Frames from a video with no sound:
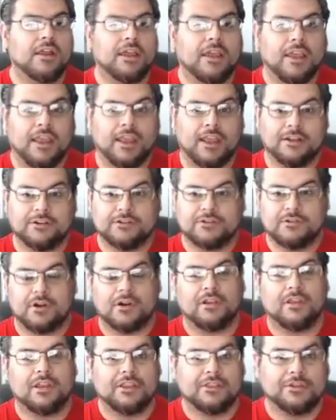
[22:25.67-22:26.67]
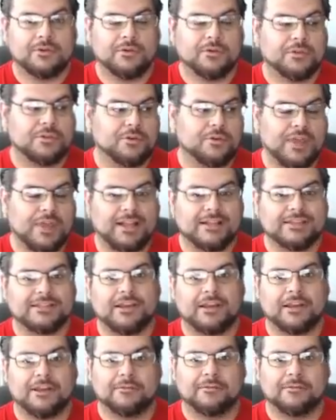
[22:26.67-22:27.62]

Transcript: and struggling through through that time,